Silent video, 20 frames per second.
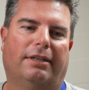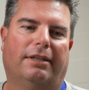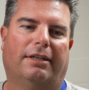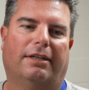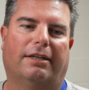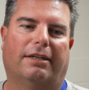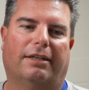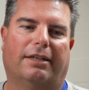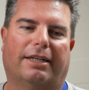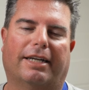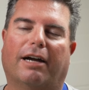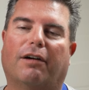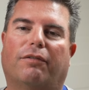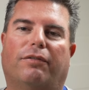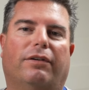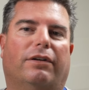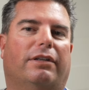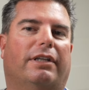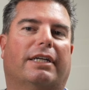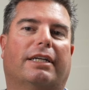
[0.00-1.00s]
uh, an
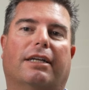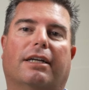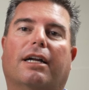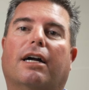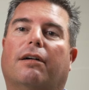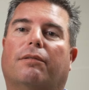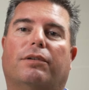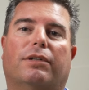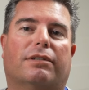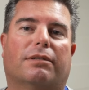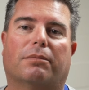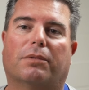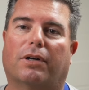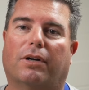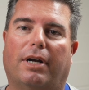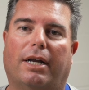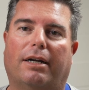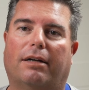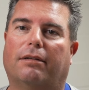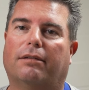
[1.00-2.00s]
outfield that can cover some
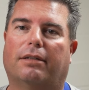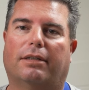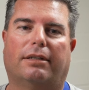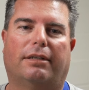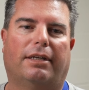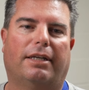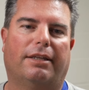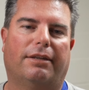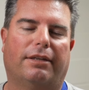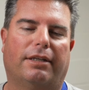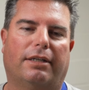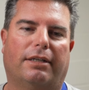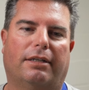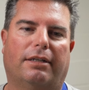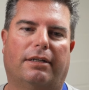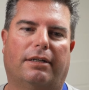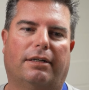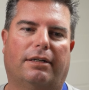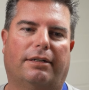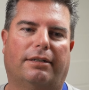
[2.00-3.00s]
ground, and, and
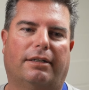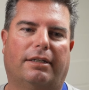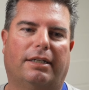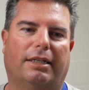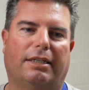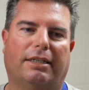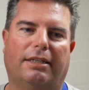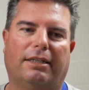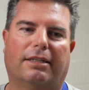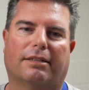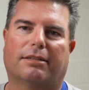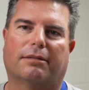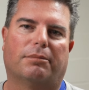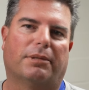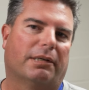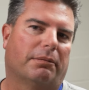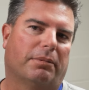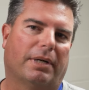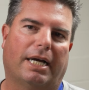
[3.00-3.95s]
then uh, and he has a big